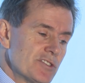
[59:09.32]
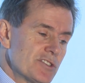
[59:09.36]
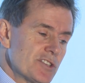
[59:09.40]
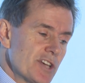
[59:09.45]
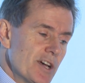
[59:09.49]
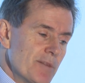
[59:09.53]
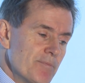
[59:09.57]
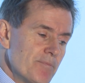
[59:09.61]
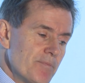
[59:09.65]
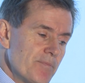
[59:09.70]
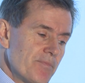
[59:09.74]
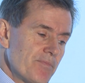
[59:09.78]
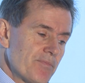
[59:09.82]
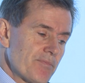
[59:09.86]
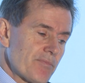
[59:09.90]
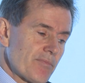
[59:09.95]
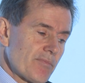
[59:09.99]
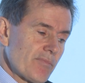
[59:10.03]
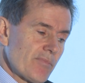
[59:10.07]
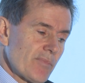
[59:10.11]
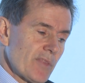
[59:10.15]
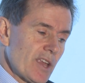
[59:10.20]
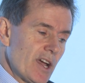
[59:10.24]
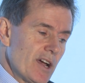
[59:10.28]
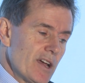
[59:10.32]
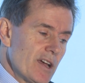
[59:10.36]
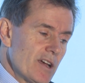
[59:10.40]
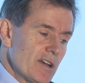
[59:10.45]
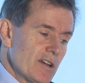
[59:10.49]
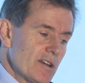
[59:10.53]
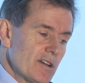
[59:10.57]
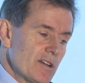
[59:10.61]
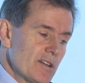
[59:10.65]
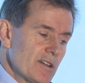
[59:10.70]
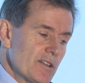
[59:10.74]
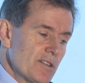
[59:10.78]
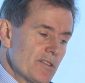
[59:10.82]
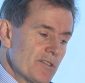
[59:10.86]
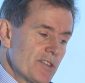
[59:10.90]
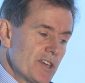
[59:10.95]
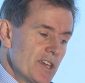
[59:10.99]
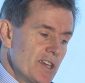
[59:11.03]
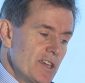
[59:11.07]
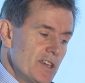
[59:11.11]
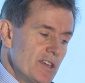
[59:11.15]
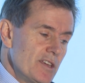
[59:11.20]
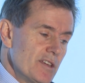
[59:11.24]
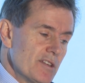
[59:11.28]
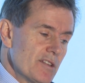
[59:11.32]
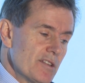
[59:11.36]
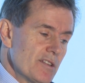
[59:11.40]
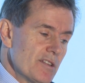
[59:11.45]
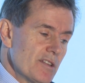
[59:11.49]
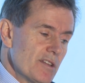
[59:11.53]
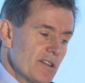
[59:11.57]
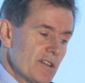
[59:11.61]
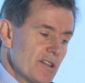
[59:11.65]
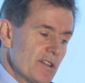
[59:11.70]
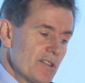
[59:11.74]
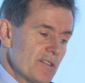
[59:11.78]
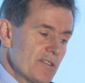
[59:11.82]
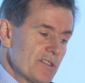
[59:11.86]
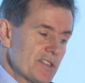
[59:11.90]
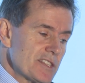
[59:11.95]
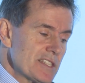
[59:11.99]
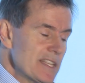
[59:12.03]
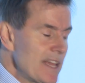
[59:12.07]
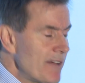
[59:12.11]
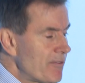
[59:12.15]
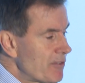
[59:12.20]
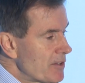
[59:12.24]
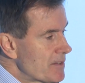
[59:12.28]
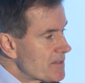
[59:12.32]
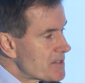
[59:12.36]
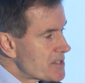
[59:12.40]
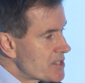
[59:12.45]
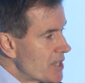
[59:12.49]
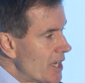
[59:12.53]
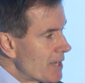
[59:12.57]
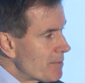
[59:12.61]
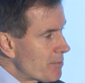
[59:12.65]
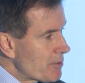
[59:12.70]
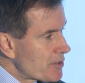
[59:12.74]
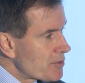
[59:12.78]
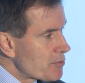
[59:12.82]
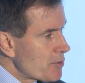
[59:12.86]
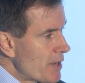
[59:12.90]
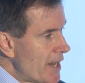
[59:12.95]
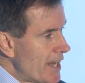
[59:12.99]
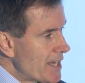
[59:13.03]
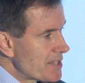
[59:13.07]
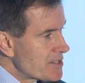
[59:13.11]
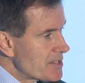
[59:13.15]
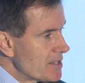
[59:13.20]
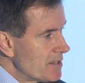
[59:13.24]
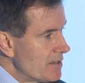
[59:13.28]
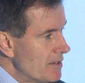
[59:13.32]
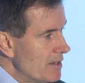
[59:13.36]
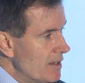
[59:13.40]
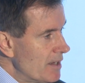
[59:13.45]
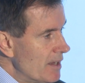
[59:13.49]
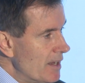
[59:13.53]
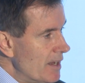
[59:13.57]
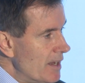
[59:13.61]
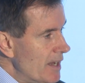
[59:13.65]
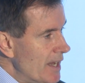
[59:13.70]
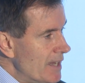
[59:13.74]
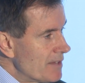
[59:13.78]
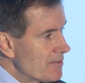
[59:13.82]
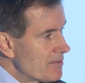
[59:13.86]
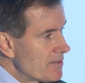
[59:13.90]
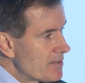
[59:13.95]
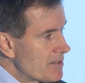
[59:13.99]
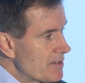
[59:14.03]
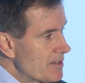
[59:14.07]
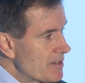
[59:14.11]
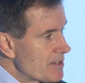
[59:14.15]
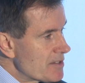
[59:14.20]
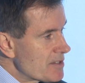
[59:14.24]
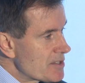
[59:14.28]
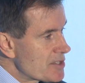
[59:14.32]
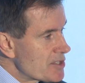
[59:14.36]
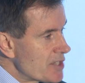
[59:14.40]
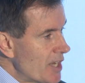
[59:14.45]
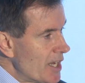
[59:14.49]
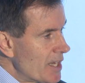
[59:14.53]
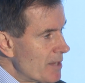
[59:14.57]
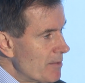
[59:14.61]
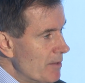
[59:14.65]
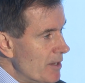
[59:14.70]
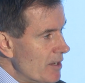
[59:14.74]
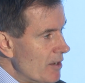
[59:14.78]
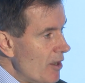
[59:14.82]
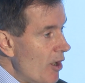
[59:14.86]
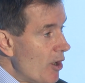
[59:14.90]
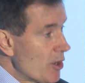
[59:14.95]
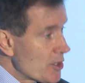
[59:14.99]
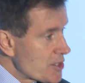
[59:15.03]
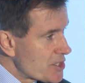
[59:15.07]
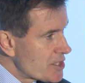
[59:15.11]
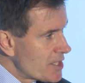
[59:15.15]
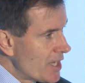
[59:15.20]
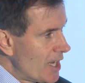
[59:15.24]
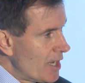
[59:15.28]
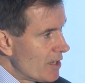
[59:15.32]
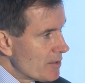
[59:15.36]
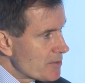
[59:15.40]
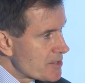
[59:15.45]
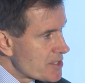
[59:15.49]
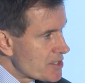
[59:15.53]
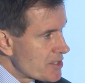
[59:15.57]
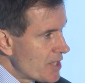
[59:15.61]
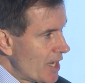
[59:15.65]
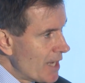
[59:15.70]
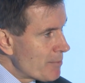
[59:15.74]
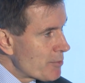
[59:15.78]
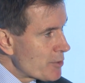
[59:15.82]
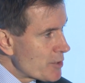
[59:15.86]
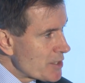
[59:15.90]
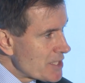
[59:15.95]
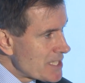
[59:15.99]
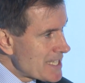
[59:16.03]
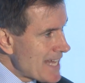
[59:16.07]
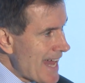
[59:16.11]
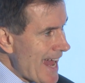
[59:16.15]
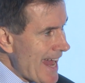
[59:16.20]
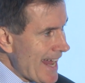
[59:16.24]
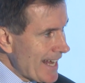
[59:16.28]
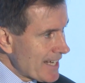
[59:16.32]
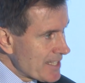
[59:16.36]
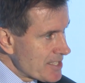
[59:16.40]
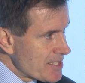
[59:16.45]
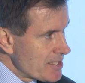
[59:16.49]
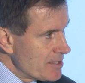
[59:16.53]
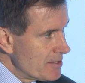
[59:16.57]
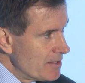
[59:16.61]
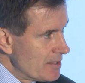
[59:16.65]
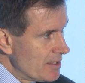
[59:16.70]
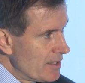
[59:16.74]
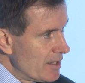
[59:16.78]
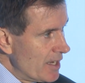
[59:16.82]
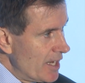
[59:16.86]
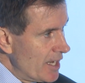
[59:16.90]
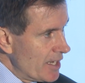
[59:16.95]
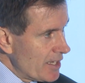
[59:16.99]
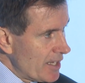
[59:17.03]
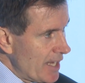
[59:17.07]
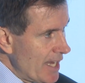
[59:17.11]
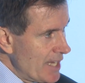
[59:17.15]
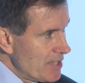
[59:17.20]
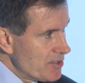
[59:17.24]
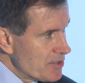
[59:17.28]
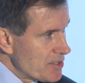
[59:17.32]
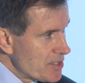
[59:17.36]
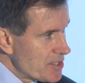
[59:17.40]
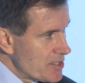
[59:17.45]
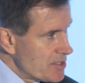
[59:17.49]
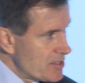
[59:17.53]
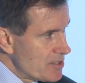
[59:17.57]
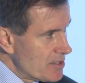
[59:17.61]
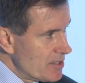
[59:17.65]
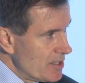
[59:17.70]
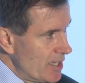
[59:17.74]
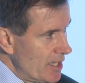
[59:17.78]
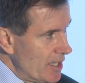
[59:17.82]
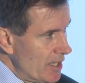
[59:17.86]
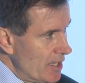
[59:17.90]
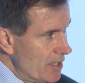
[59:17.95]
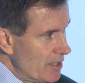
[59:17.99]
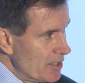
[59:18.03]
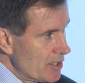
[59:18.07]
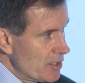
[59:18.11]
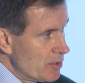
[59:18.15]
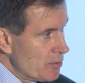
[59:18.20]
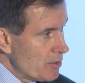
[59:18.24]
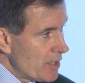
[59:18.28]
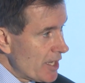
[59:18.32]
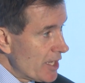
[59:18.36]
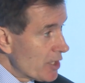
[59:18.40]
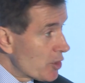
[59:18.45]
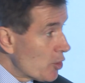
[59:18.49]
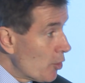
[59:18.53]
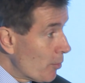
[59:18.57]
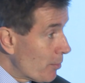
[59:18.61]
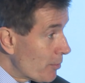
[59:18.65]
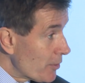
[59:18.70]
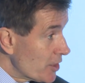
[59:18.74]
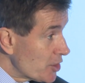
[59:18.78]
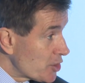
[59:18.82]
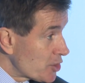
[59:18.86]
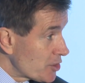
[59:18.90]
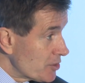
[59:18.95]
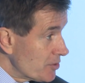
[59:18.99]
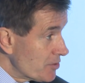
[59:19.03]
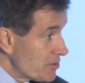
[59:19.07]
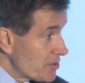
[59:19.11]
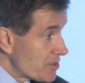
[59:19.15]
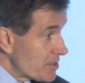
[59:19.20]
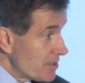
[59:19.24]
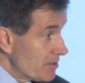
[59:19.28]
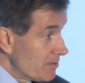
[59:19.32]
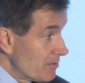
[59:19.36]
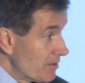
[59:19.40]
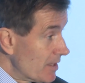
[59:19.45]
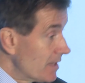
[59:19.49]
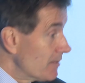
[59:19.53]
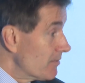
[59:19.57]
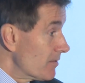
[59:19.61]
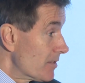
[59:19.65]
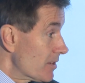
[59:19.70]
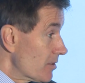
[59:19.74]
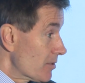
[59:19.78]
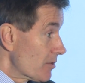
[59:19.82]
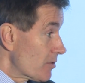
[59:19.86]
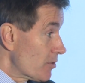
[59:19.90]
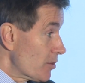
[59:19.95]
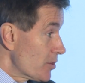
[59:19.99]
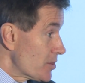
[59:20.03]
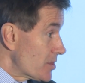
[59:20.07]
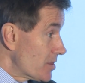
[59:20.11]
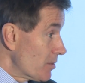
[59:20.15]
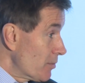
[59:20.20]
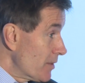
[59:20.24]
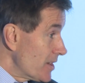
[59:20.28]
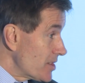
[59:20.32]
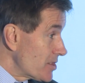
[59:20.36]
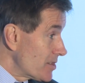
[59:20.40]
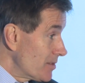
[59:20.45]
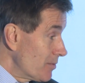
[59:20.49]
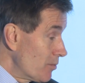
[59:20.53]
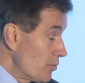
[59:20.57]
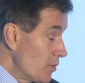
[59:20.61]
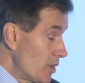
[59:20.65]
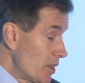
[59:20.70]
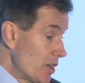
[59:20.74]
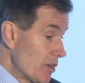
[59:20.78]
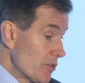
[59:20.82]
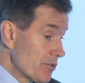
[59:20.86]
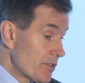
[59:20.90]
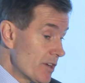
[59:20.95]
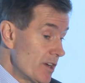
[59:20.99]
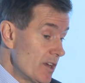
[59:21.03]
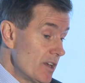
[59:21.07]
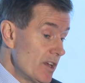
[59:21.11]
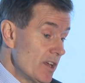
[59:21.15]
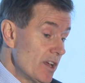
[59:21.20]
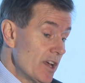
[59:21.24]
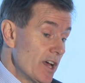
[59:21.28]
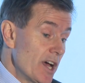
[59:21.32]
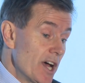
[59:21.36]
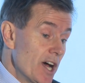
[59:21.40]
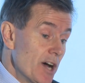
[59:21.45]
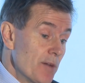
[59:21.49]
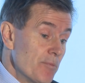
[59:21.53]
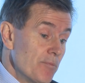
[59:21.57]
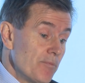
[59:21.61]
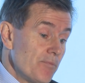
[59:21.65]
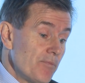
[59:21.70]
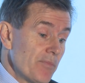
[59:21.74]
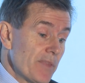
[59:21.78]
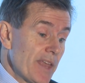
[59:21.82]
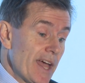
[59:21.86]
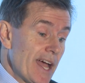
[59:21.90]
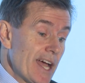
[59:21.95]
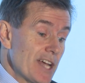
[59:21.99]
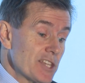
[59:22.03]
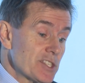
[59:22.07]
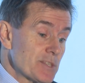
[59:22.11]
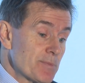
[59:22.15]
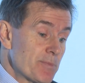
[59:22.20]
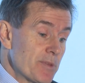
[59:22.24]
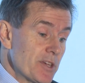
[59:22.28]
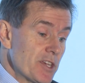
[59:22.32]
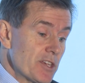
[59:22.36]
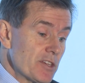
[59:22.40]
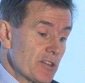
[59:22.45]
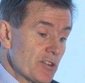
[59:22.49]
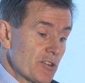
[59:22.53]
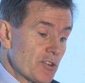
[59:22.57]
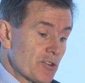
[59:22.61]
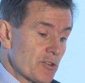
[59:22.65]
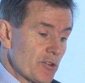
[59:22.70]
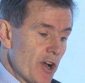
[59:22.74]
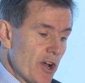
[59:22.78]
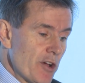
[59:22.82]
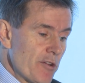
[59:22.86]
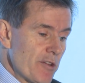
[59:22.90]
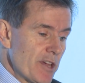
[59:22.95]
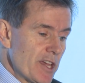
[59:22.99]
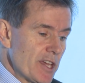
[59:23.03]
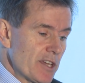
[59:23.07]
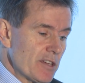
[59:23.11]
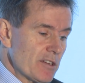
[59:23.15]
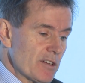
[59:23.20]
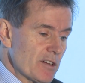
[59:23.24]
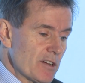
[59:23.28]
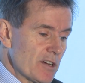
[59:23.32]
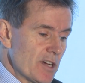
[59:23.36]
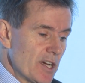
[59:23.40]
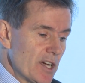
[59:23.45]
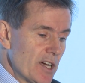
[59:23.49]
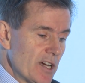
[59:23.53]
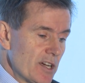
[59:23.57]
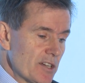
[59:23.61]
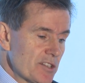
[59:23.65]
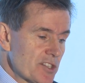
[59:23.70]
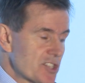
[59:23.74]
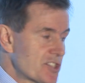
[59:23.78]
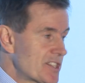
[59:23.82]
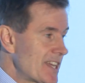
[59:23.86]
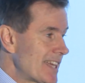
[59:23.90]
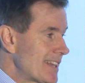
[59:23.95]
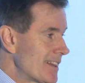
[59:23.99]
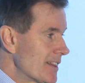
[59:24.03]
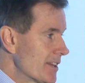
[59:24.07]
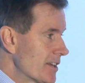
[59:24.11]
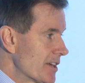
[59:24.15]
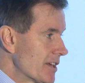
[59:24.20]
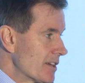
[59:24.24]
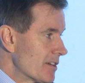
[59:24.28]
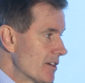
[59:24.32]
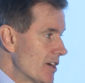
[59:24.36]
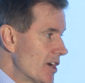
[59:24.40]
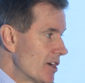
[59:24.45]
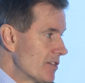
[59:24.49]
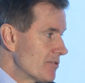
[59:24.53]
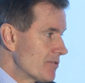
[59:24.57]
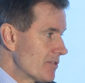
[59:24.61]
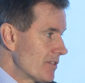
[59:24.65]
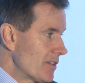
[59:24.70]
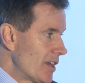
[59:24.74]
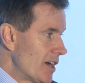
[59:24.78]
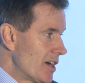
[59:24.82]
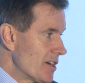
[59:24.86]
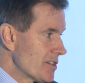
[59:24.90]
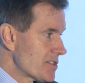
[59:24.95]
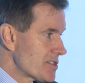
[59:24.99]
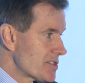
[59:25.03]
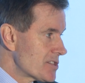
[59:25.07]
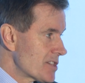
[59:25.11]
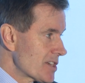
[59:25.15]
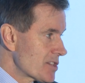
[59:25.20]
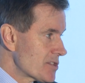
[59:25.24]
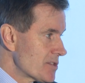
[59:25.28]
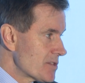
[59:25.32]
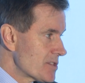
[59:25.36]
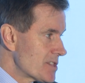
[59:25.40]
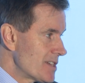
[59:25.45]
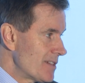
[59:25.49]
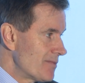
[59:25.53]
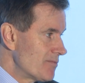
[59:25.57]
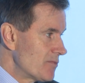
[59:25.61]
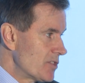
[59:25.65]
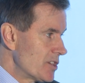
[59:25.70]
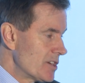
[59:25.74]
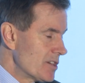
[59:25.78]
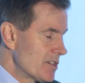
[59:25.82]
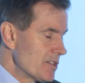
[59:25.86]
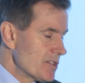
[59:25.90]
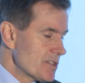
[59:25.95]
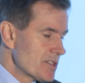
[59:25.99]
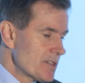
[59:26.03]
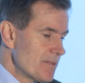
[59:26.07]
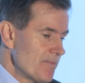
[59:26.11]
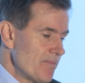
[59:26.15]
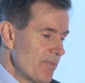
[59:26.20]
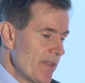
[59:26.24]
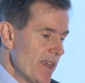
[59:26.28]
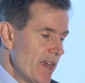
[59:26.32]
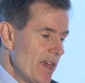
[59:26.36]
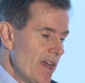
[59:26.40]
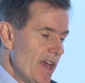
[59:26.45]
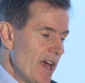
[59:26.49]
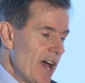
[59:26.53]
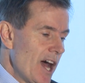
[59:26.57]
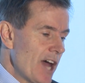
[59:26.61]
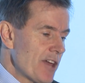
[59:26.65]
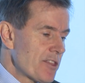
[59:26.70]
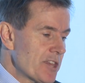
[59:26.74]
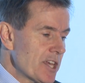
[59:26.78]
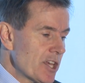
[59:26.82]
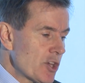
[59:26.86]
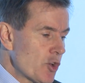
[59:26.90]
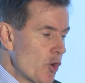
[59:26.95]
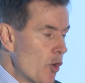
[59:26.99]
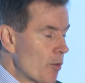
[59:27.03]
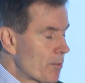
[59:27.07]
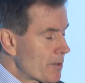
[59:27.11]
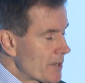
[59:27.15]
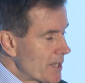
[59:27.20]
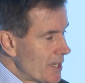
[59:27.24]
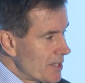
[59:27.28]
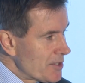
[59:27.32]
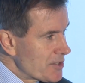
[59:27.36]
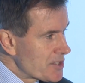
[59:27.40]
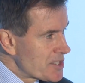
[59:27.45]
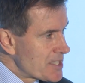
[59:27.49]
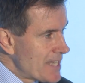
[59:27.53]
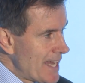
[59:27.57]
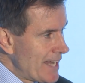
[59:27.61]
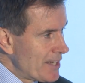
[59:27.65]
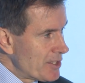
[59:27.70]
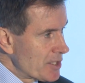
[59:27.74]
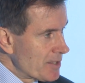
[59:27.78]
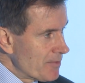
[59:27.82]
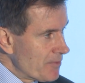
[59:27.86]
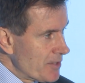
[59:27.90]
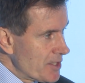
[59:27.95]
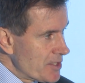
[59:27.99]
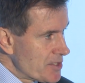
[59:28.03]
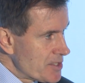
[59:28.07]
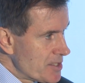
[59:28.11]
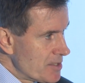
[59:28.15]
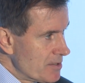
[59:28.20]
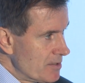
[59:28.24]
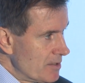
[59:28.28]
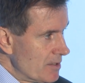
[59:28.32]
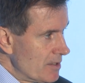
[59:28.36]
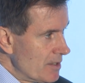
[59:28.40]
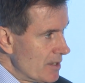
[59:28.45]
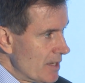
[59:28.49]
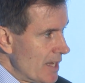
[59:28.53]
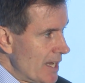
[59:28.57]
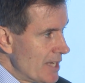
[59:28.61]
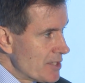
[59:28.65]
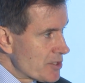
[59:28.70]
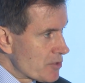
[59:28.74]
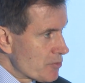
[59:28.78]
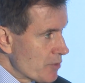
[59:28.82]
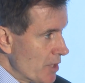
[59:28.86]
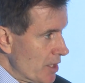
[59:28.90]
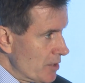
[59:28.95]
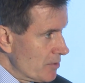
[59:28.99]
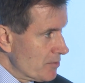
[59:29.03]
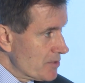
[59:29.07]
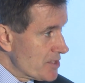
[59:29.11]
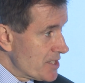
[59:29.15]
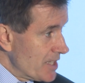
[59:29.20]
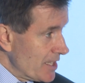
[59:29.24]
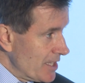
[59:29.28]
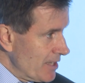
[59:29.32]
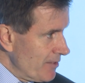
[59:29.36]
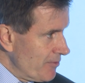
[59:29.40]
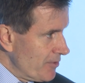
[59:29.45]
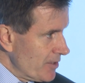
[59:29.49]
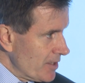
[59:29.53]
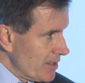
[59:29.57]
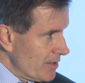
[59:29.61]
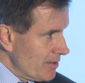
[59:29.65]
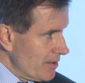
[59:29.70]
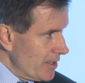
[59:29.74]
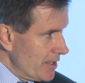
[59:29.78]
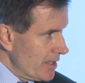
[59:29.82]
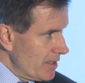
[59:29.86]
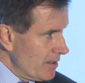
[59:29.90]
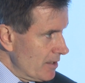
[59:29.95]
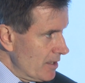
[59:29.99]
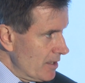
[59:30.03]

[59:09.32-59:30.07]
um, uh, the, uh, this level of cyber threat and cy uh, hostile cyber attacks against uh, U K corporations and, and you know, across the Western world um, has been growing uh, steadily over the last six or seven years. I think corporate understanding of this has grown significantly.